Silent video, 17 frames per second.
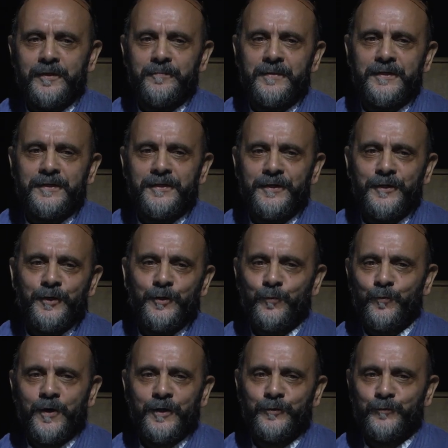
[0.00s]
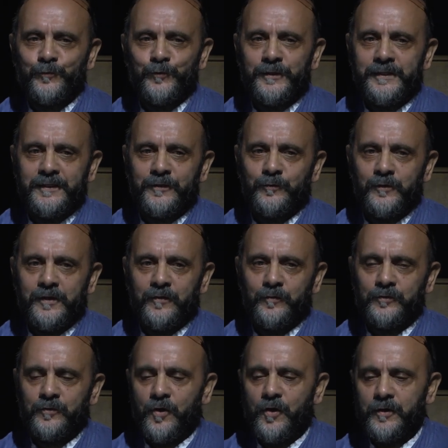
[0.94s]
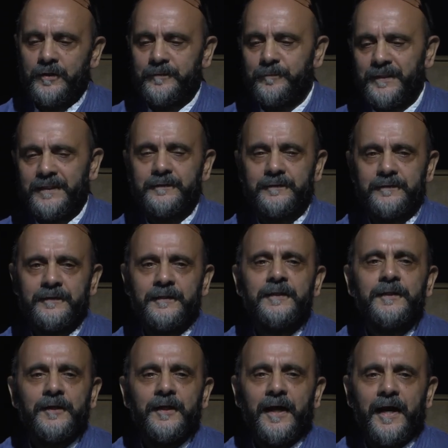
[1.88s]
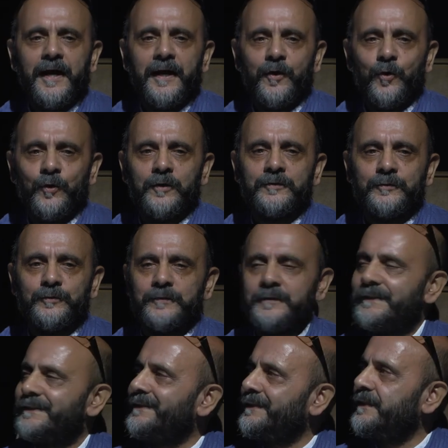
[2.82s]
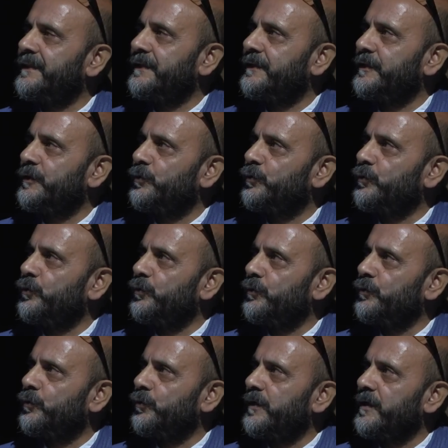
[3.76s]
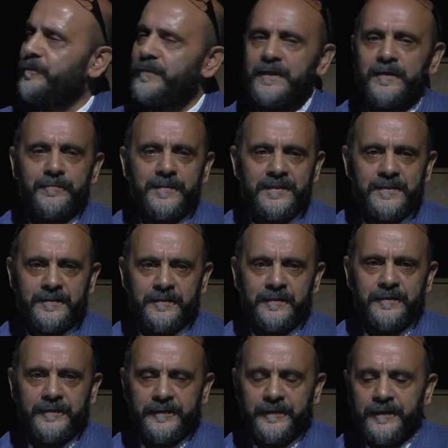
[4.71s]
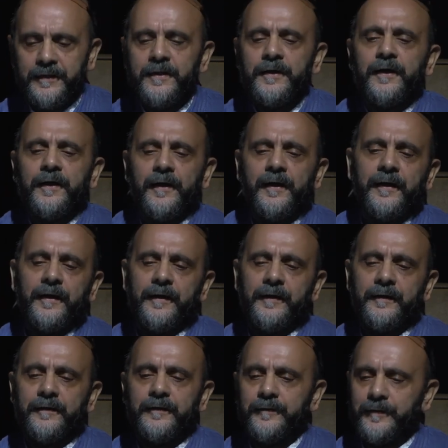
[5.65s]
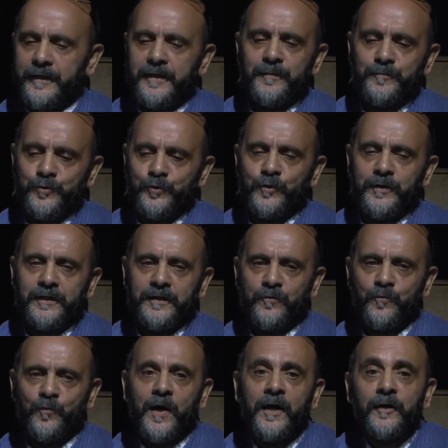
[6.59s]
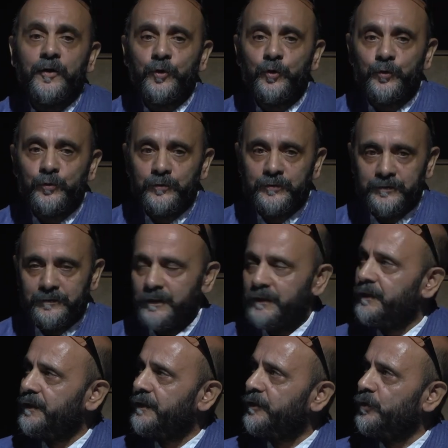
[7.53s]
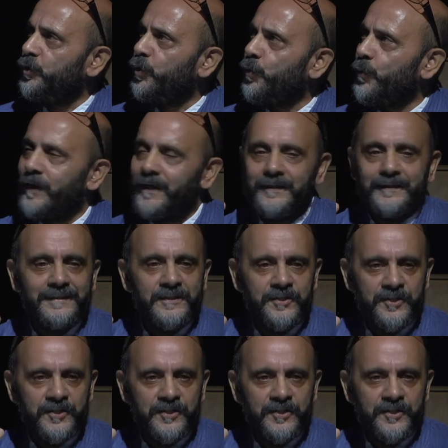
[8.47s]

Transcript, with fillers: have been here, what would he would have thought, but I also think he could, could have been a mercenary, and I am showing him welder to you know, well, these